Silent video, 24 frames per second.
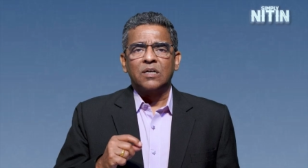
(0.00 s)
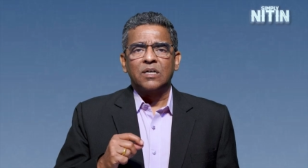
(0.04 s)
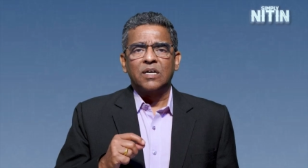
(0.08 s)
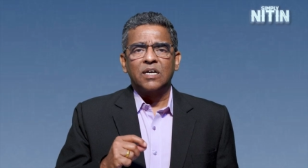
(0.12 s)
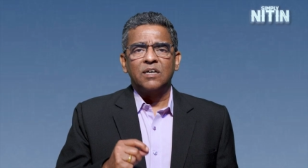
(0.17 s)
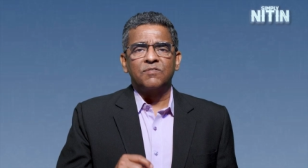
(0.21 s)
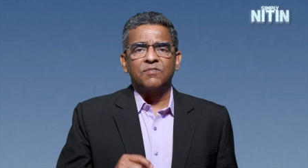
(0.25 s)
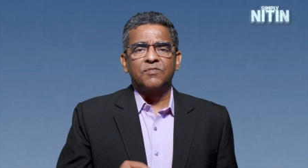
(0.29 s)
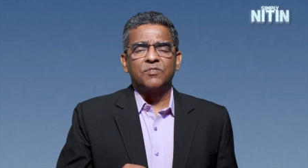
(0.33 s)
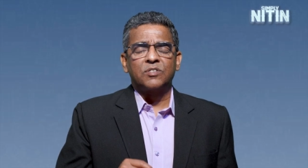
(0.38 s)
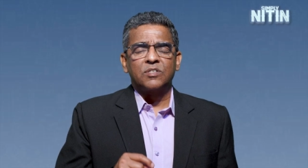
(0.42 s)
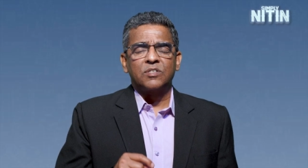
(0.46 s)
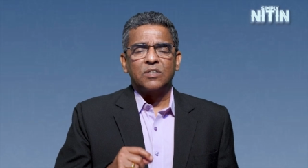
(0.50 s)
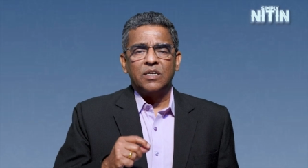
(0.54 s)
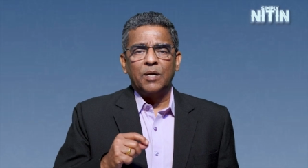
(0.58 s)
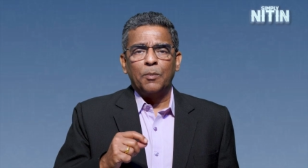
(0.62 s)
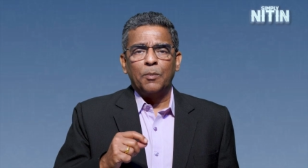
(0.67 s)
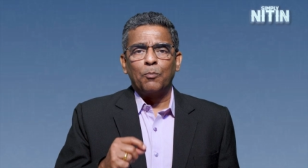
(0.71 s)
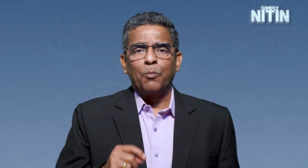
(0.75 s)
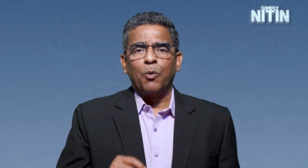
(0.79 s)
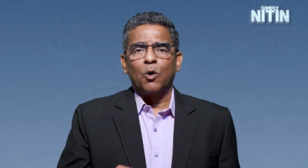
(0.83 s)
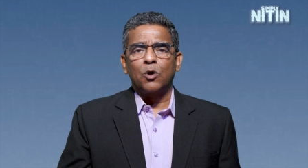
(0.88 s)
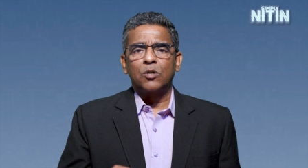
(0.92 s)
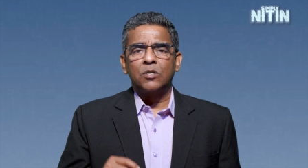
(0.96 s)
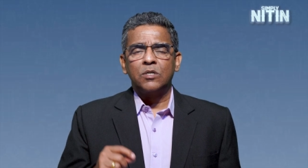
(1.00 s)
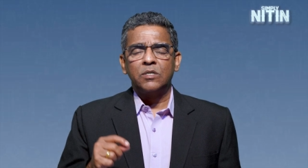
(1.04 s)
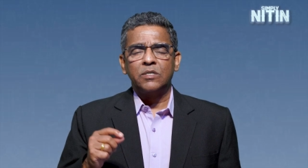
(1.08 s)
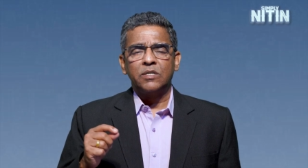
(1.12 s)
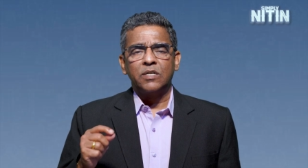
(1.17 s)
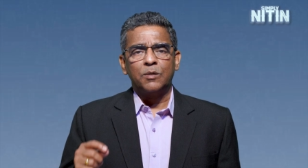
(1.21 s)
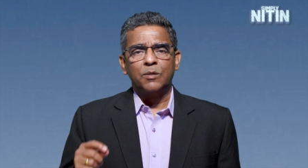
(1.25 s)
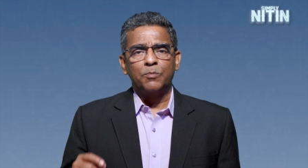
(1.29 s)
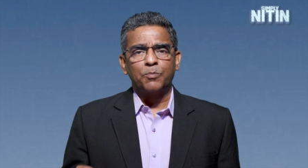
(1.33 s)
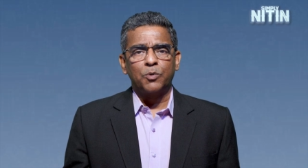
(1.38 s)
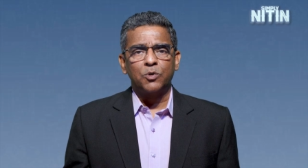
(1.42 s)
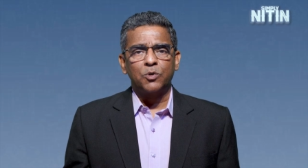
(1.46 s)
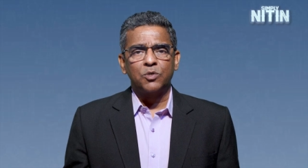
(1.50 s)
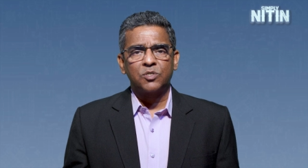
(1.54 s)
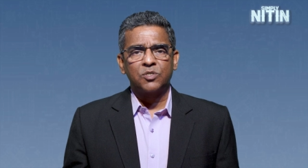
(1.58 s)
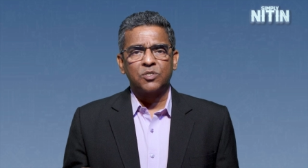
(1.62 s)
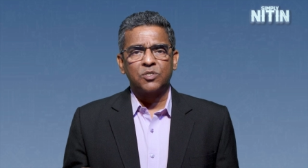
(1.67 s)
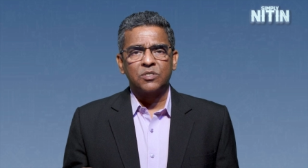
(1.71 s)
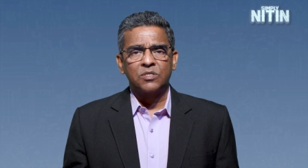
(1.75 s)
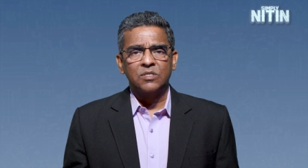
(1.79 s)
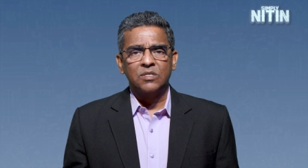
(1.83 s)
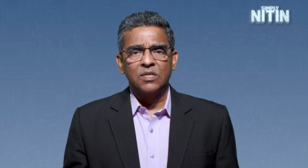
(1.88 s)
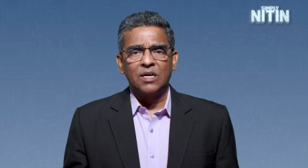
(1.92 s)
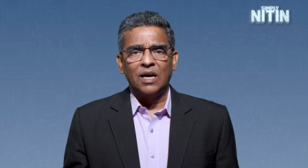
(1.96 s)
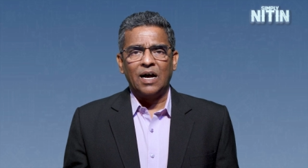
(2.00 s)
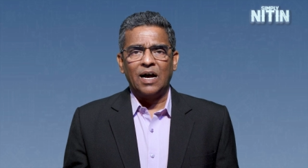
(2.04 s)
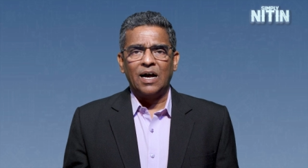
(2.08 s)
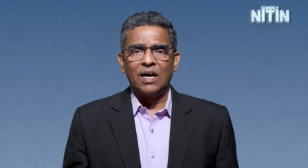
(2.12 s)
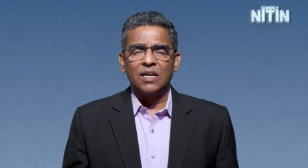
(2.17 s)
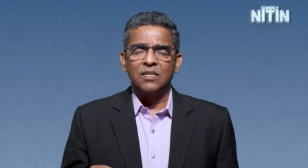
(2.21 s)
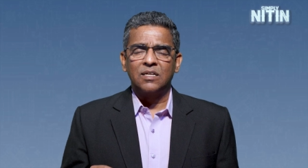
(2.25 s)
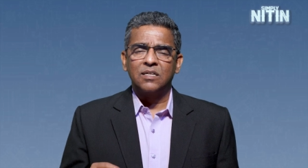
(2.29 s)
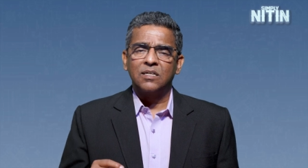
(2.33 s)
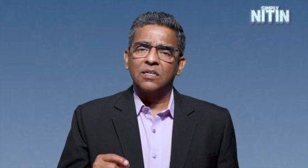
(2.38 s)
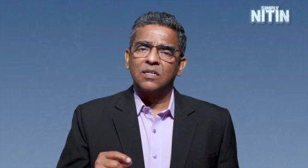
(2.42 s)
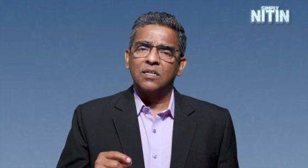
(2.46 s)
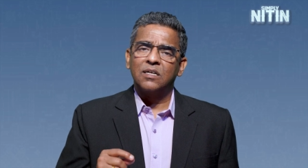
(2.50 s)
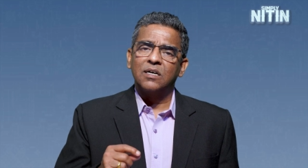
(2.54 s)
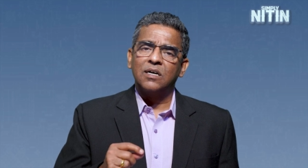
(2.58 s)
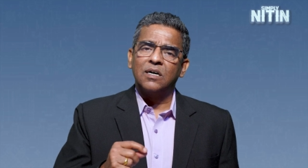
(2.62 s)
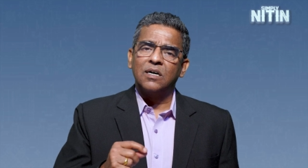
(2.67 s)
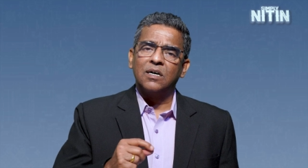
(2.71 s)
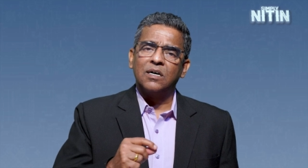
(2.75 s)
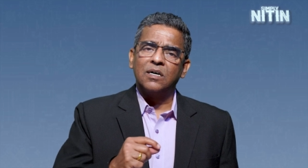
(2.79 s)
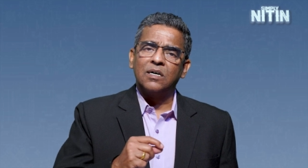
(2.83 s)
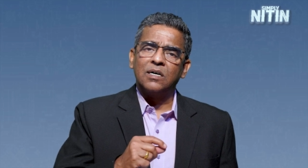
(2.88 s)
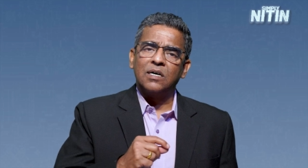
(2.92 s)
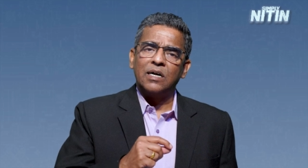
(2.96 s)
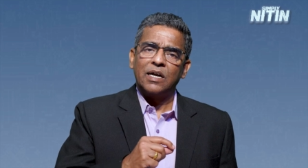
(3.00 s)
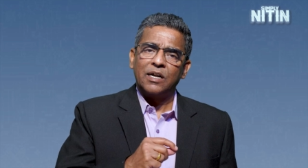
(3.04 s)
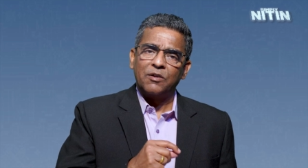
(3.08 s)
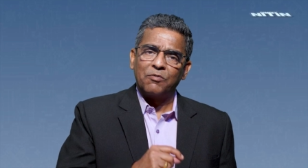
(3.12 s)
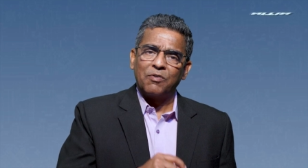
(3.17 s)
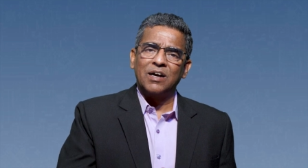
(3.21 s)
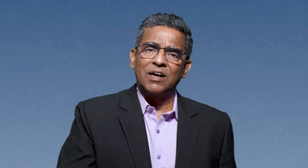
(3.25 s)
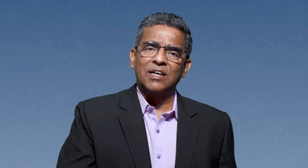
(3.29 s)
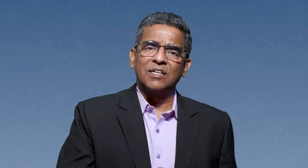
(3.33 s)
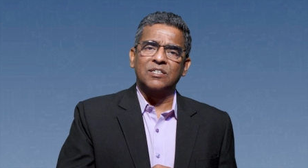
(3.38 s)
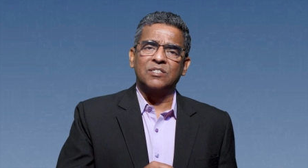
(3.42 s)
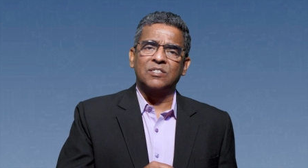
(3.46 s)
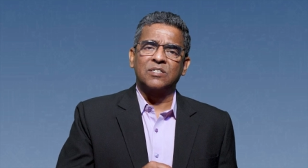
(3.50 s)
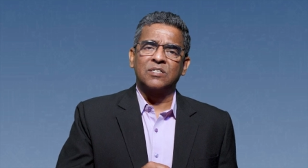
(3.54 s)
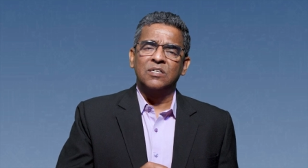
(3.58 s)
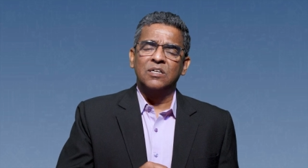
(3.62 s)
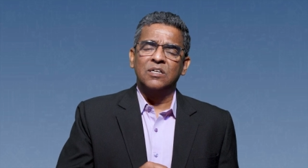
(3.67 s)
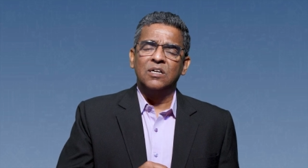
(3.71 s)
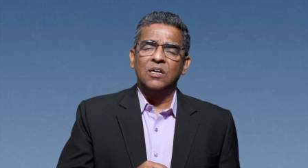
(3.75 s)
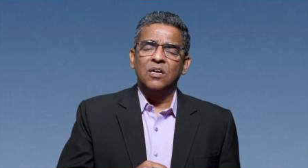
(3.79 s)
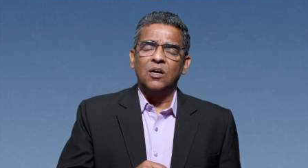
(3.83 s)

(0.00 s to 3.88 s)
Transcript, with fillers: gives important inputs and uh, advice